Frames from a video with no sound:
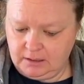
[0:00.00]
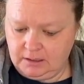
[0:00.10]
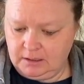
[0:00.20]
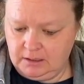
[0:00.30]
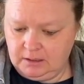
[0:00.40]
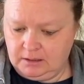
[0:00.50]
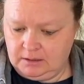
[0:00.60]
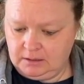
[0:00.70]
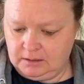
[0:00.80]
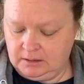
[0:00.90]

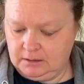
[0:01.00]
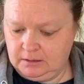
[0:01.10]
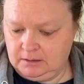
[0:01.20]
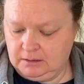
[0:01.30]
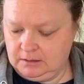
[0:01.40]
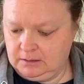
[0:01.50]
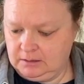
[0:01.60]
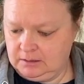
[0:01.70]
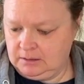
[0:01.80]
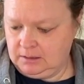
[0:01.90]

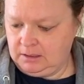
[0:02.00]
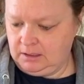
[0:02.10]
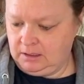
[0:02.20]
No one is speaking in this clip.